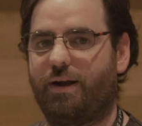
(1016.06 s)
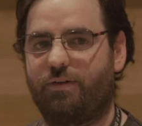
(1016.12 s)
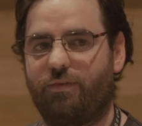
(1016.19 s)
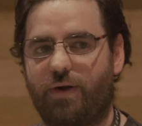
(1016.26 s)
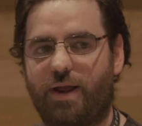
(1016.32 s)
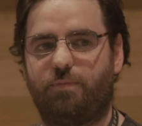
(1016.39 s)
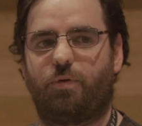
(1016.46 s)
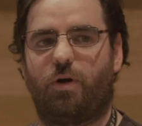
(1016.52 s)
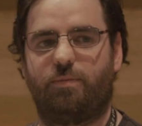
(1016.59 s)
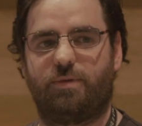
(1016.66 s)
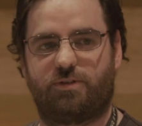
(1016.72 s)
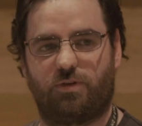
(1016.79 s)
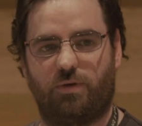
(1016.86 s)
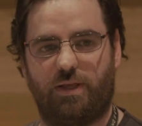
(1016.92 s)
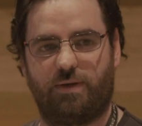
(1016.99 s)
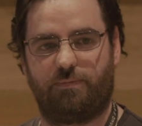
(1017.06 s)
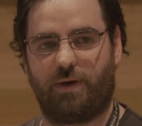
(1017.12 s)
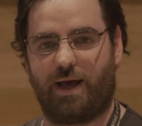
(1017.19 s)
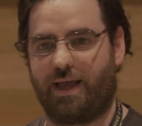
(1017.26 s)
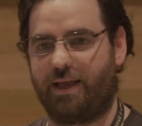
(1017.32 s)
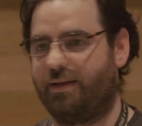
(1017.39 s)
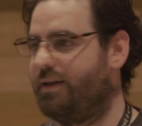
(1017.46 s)
a great promise to live
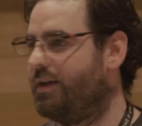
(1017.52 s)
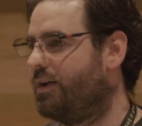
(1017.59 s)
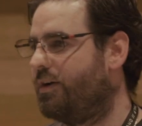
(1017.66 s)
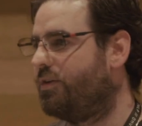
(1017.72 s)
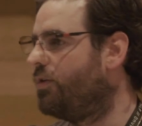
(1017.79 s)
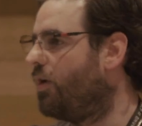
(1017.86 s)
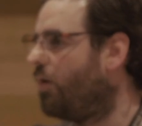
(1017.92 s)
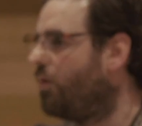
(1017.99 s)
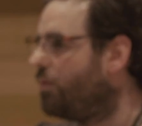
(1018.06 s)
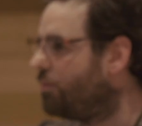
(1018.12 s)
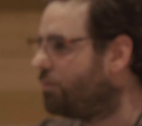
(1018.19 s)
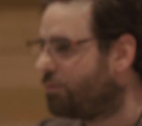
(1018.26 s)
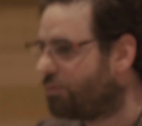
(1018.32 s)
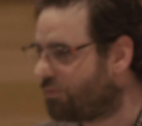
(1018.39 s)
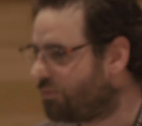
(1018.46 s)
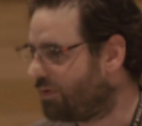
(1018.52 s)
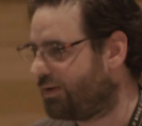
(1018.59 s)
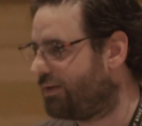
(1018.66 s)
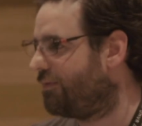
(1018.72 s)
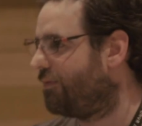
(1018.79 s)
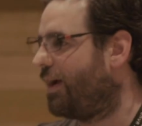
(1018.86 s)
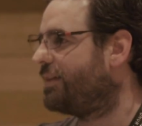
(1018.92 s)
by. No
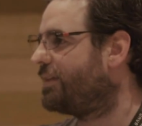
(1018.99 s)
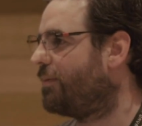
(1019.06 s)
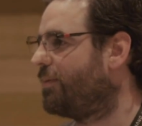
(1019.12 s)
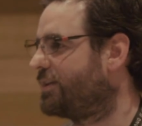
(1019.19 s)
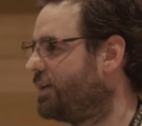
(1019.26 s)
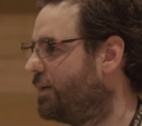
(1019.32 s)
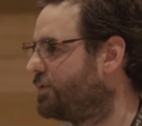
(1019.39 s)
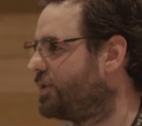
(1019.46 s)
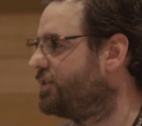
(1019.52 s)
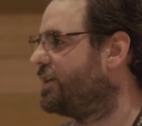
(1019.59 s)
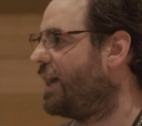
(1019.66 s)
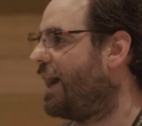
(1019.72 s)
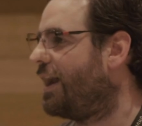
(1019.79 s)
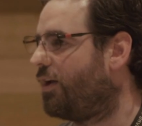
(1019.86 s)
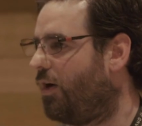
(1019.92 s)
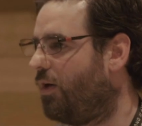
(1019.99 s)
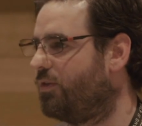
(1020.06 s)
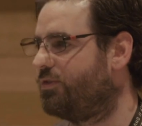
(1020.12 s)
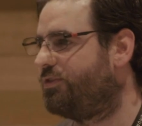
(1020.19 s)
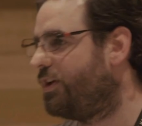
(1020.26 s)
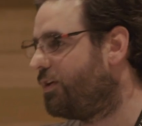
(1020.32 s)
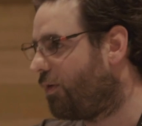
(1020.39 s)
runtime exceptions at
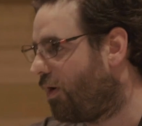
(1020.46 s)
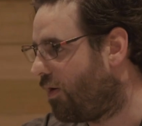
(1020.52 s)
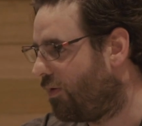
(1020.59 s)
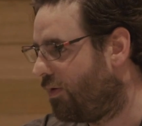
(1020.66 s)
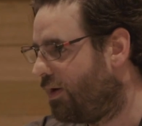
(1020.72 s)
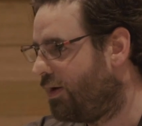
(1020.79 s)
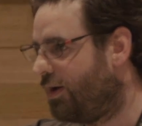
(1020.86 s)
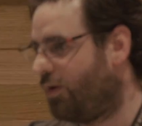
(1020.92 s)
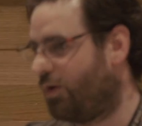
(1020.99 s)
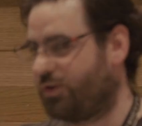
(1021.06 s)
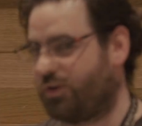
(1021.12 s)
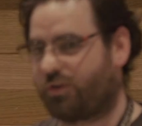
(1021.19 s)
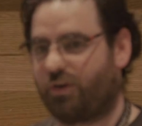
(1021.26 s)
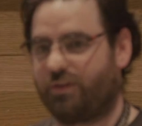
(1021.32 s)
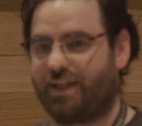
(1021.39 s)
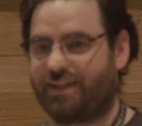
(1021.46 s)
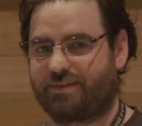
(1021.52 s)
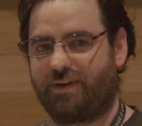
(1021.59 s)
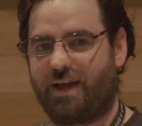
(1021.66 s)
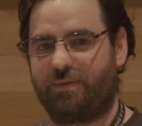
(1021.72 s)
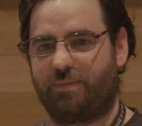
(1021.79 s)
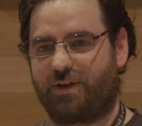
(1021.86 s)
all, zero on your code.
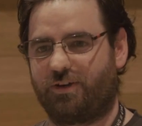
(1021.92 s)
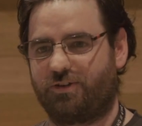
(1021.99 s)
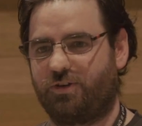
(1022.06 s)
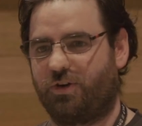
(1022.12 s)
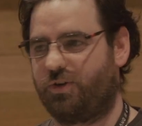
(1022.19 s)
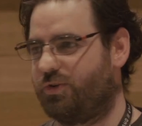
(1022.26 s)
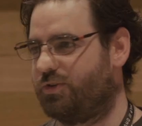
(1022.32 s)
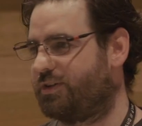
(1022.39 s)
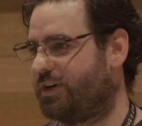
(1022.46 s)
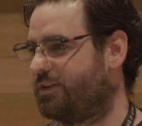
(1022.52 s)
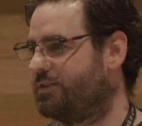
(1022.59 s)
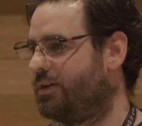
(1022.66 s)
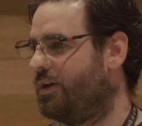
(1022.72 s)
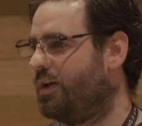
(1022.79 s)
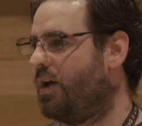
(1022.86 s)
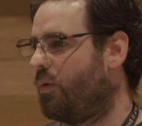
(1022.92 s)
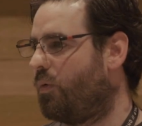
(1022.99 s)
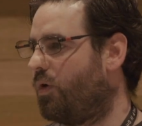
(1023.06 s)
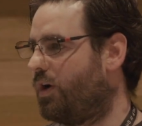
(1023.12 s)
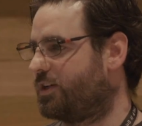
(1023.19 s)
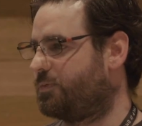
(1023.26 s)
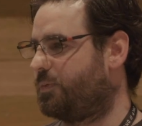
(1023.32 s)
That's great because your users
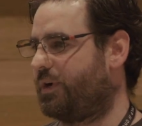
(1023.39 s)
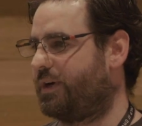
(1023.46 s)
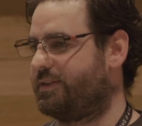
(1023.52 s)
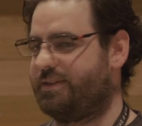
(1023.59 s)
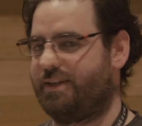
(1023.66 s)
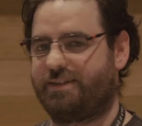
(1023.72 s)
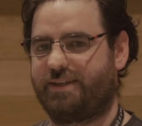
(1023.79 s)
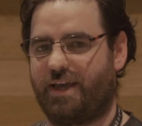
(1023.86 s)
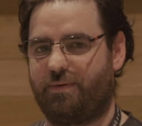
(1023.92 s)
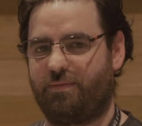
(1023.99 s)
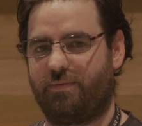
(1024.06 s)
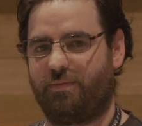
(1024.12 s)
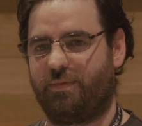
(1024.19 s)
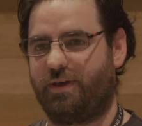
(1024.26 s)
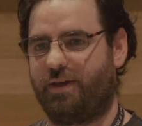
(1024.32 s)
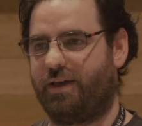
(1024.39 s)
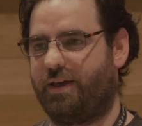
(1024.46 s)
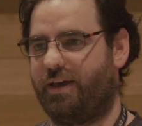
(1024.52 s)
will experience the same uh,